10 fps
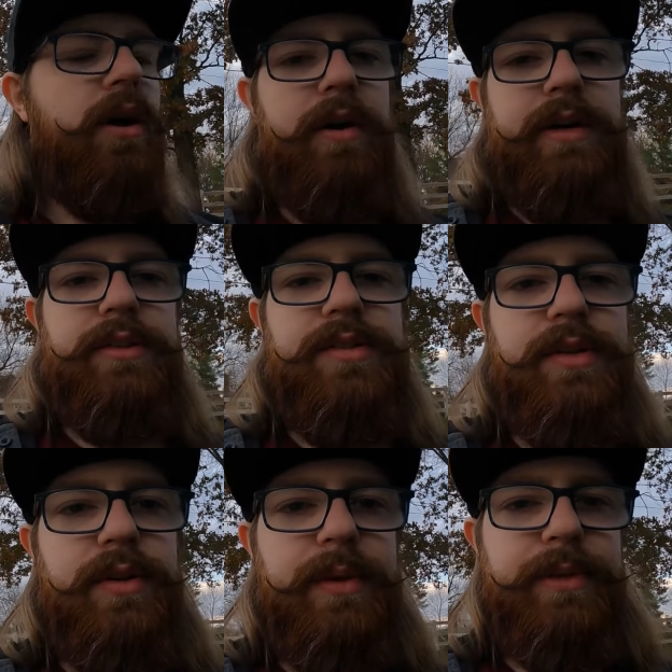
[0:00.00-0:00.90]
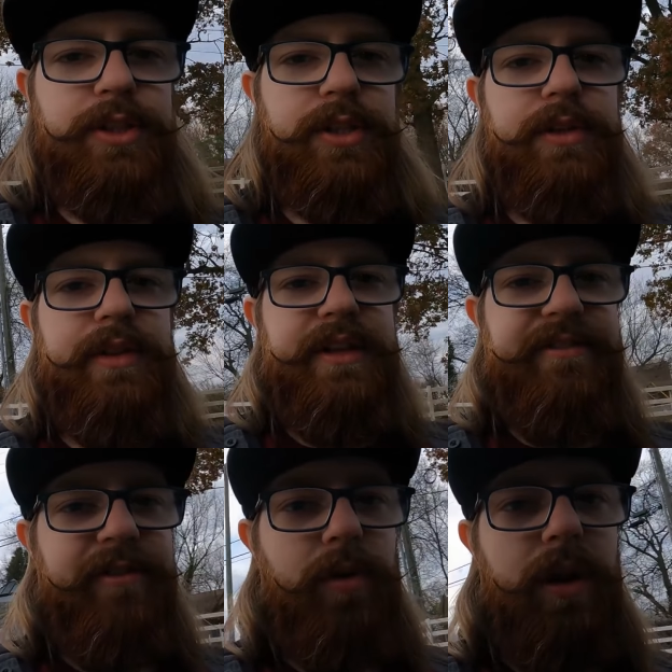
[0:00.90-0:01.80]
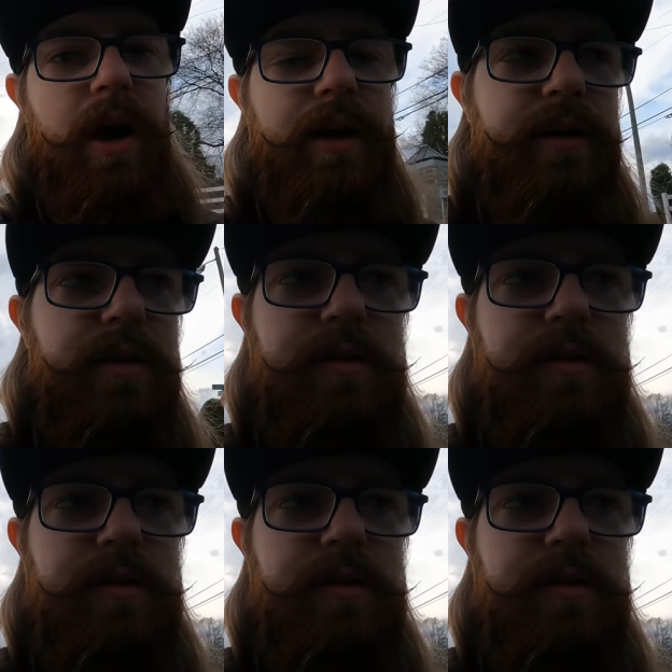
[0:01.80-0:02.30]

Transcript: All right, so let me show you the full lock